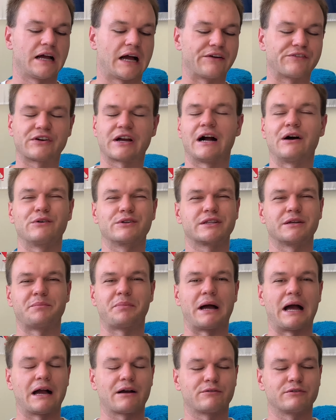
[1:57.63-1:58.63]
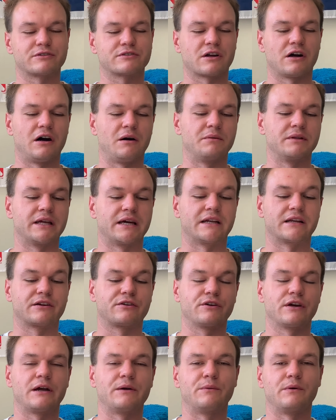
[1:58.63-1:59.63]
I forgot what the pack was called, but they had a
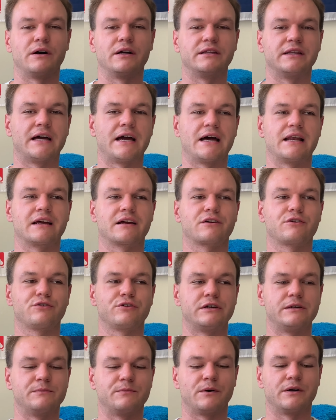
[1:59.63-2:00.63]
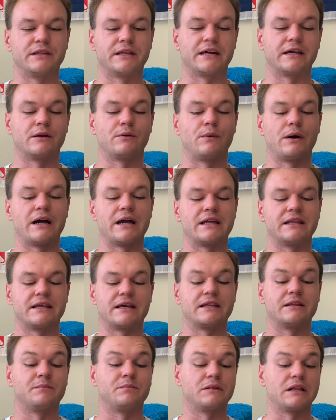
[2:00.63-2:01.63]
gray one, they had a cream one, they had a white, and
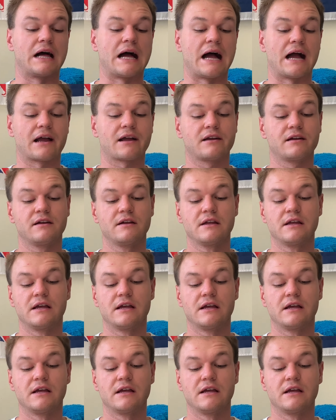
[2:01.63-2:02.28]
they had a black.